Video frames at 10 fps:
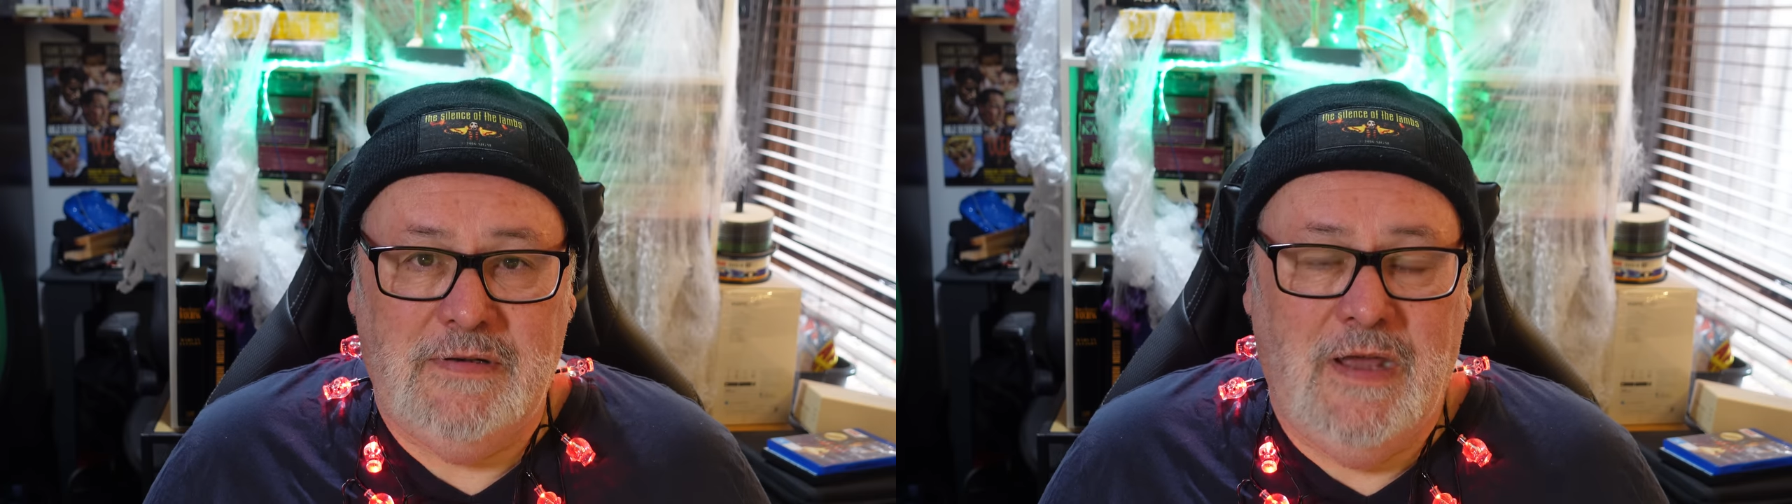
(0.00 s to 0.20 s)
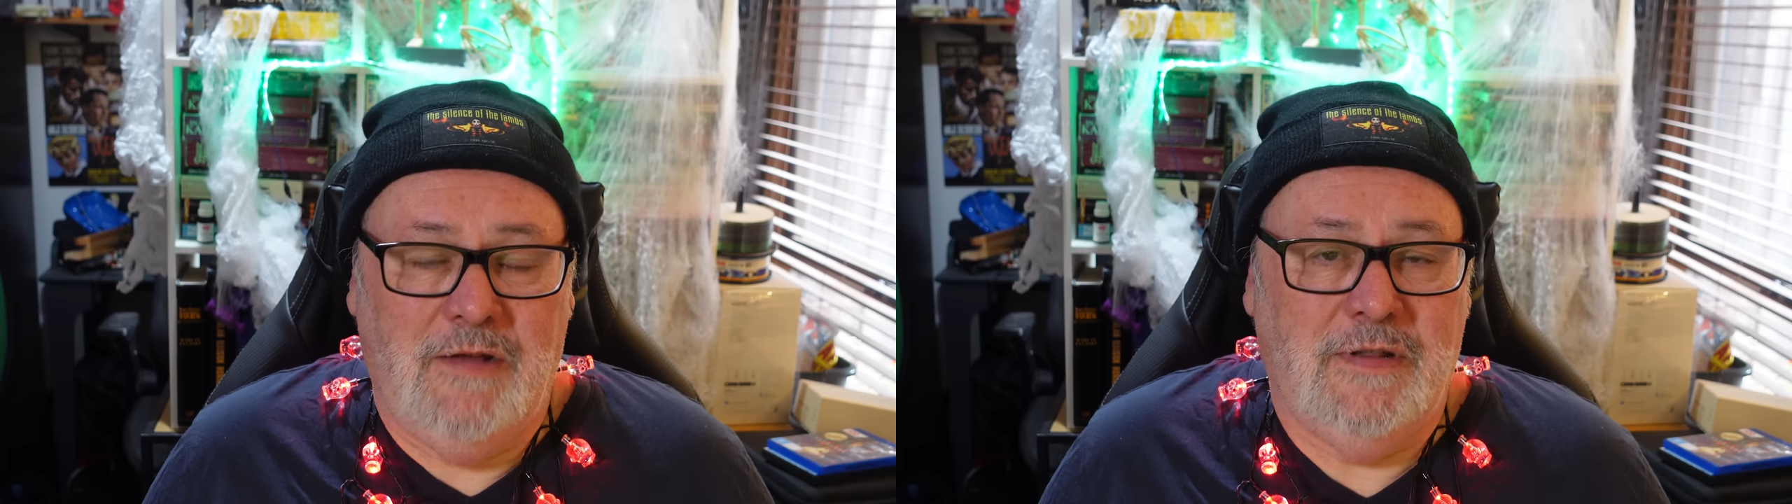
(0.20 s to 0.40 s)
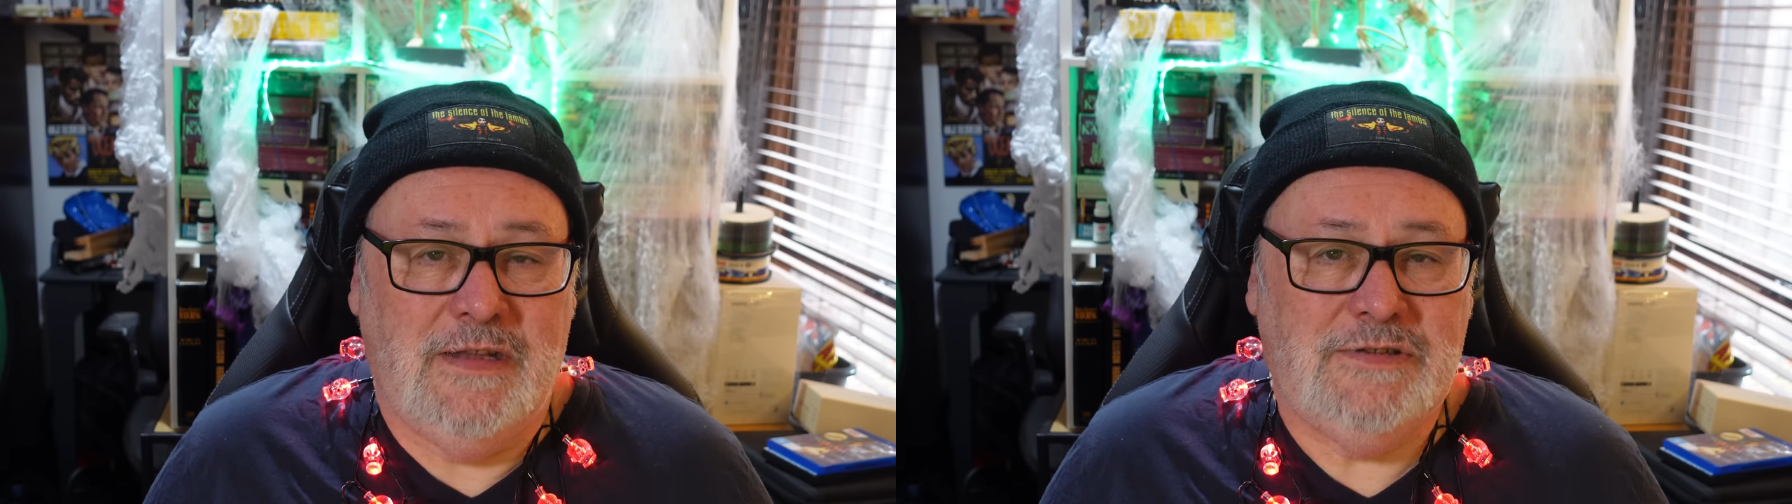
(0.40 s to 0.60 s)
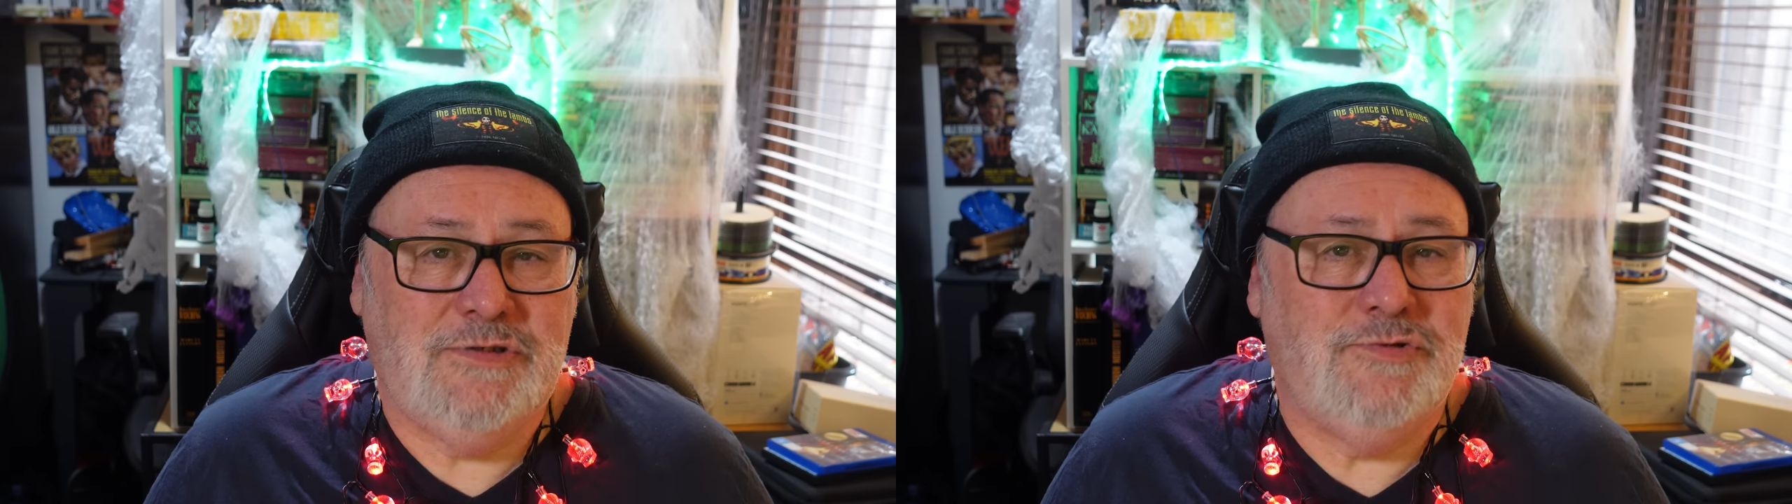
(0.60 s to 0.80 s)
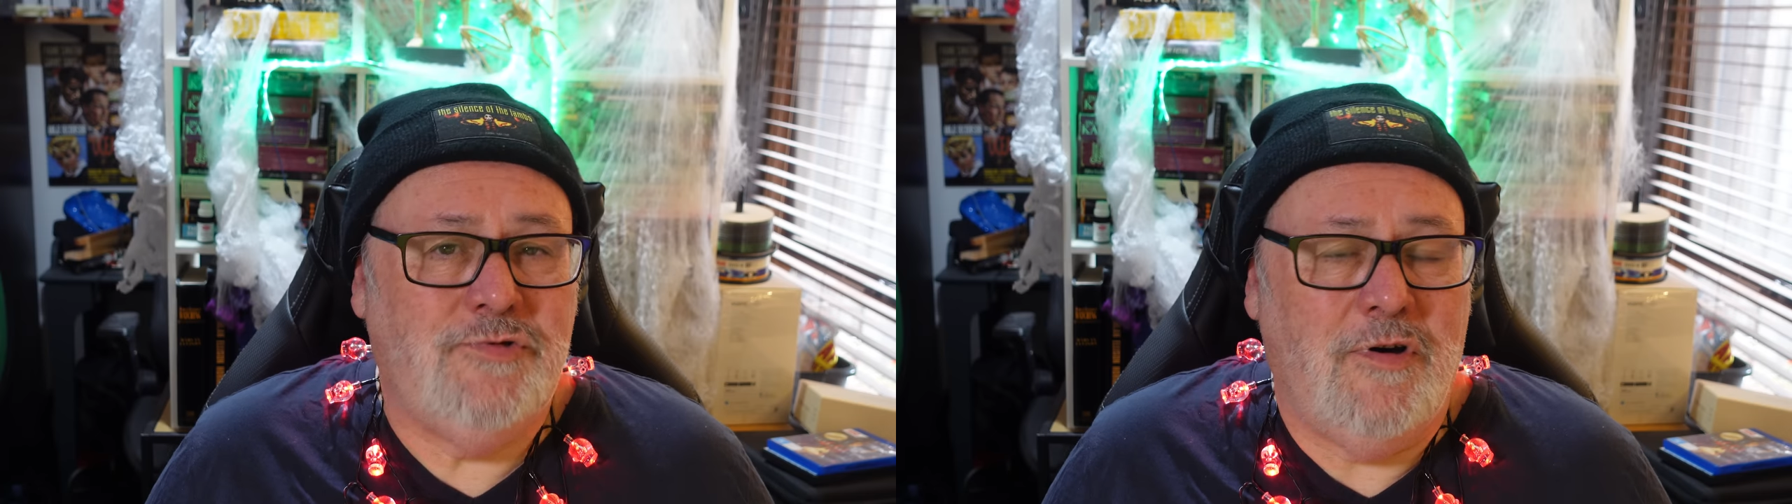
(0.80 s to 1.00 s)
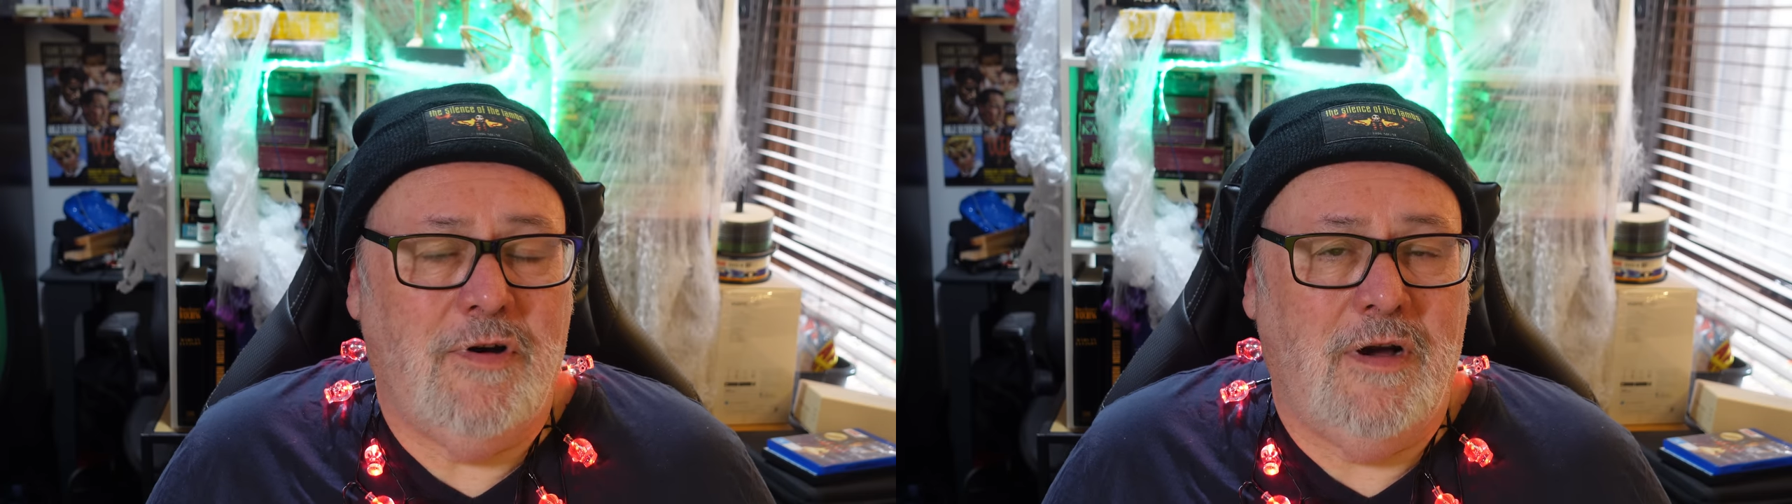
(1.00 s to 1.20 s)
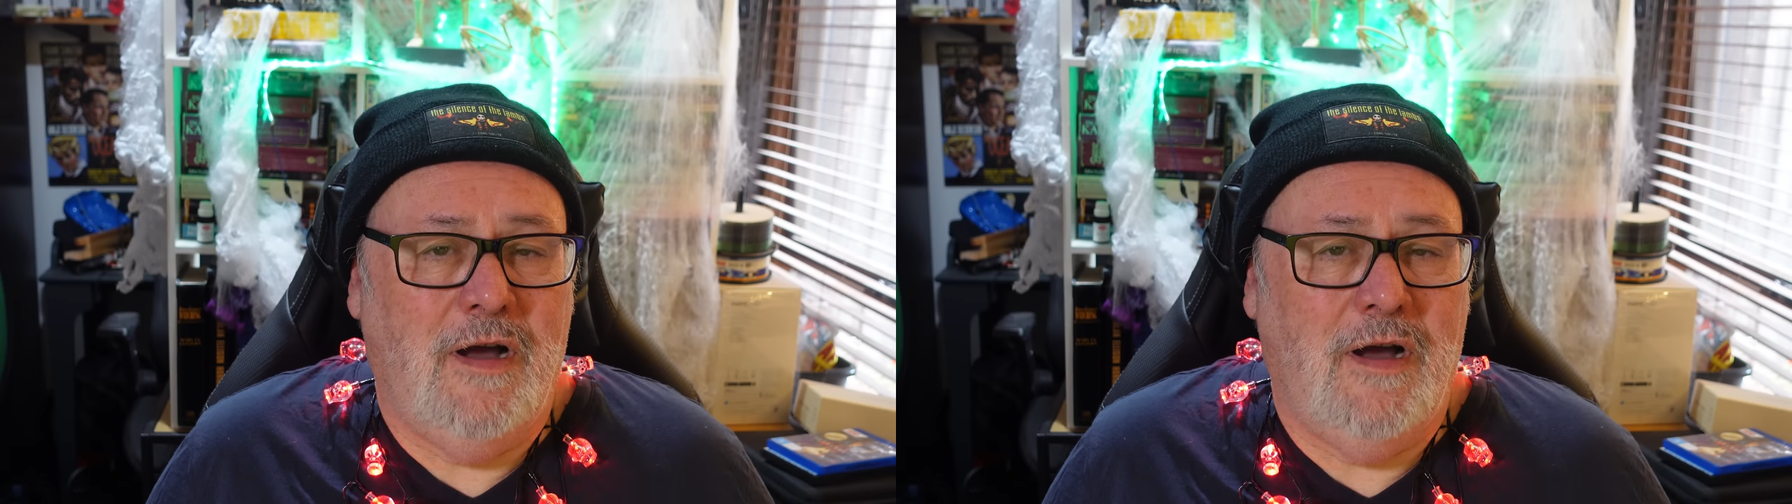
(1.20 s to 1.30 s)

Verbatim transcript: no less strong.